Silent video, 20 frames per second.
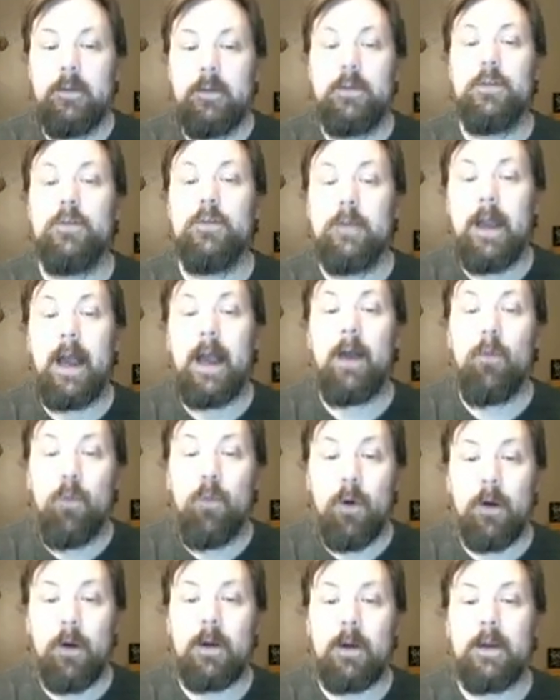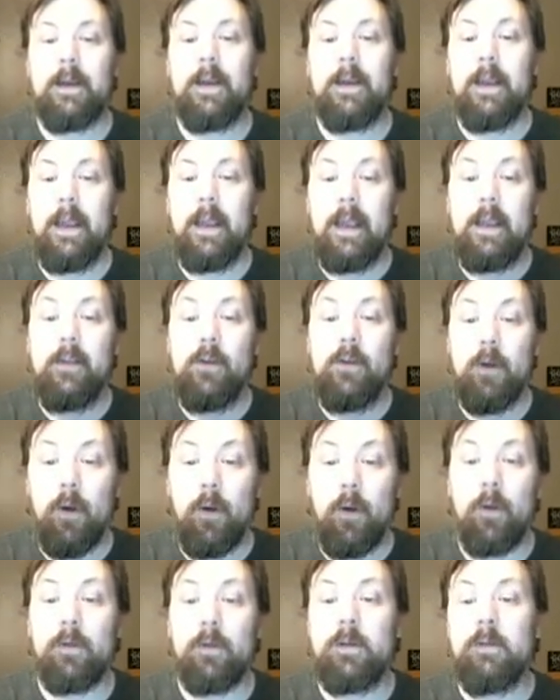Do not work in your
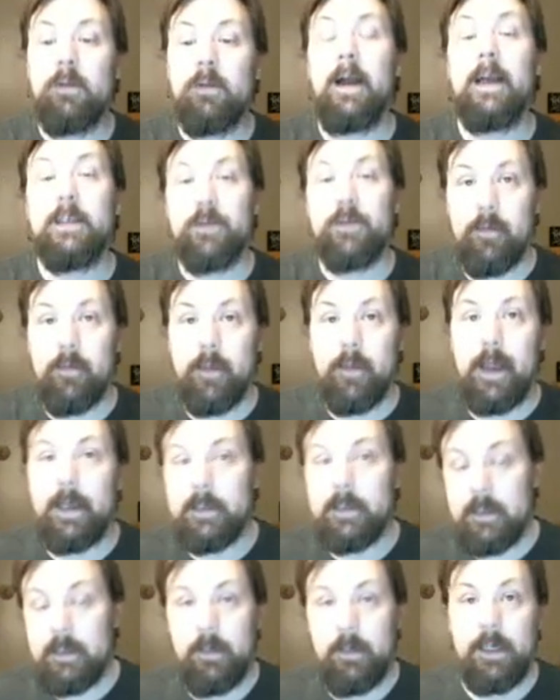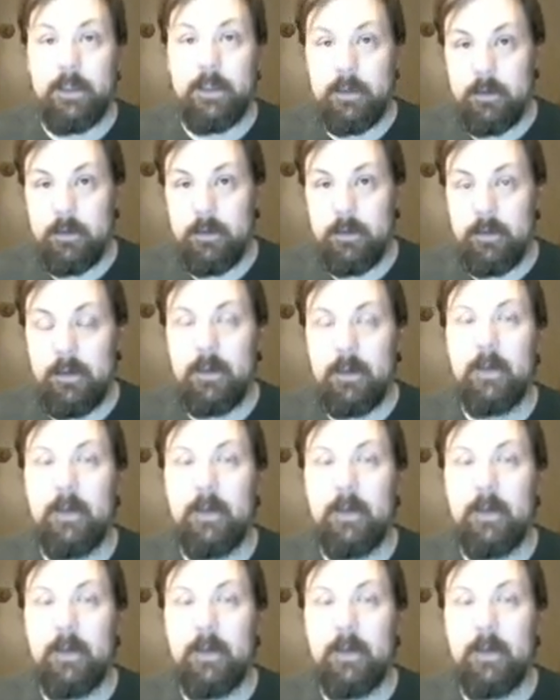old class from last semester.